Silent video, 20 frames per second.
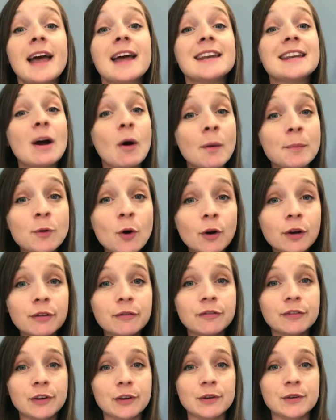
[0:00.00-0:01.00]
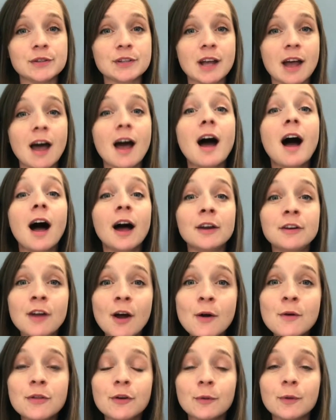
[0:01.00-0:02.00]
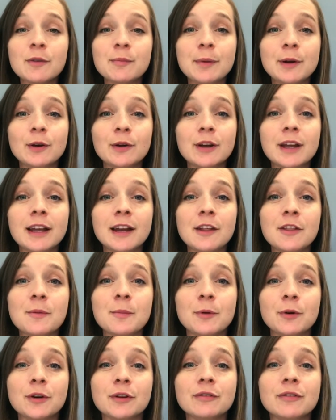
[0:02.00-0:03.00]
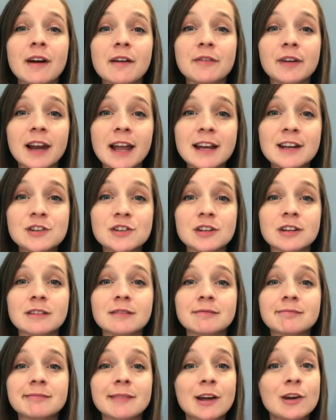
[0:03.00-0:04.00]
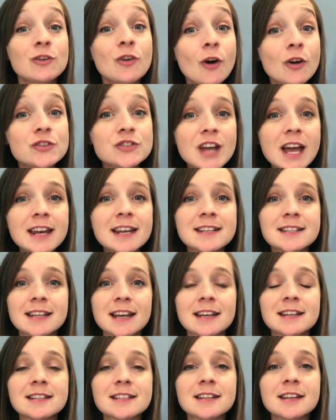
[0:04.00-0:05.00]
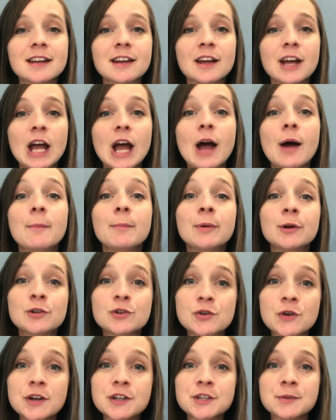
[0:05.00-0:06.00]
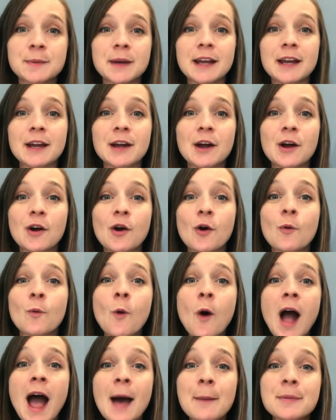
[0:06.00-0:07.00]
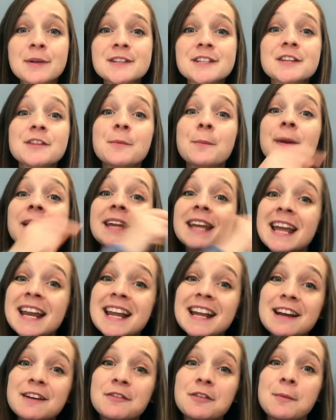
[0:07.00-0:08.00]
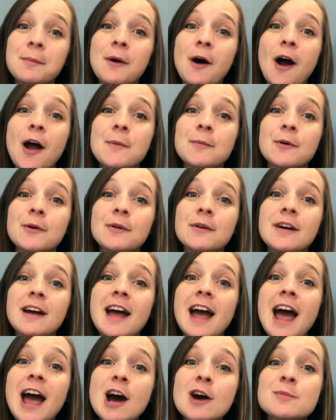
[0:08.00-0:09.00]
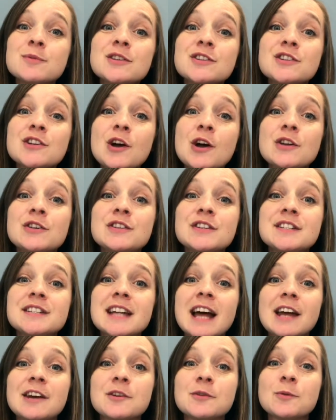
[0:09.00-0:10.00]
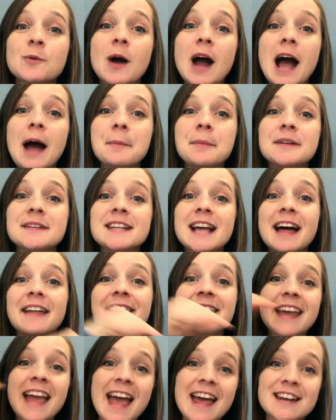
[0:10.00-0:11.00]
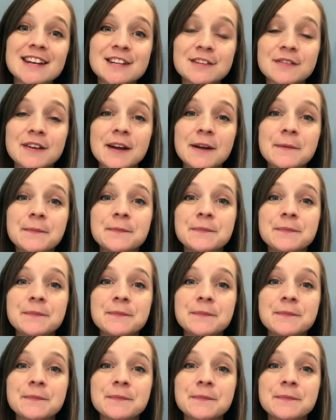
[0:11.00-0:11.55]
Now, I'm not confused. I know that we've been looking at the book of Revelation, not Genesis. But trust me, what happens at the beginning of the Bible helps us to understand what happens at the end of it.